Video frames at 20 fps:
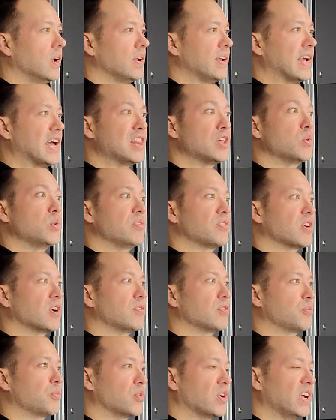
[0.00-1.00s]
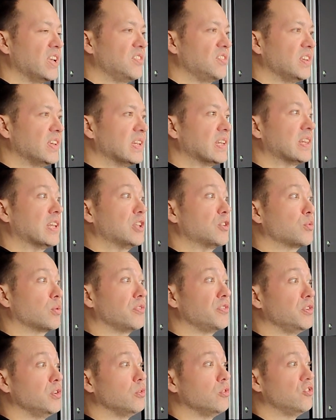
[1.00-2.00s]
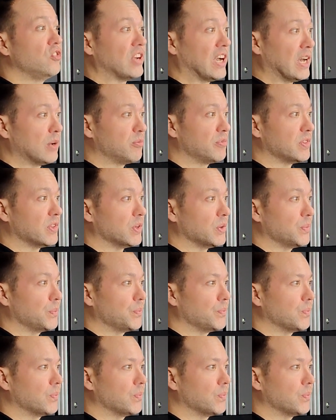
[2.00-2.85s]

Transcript: Now that we've covered pricing, let's review job flow.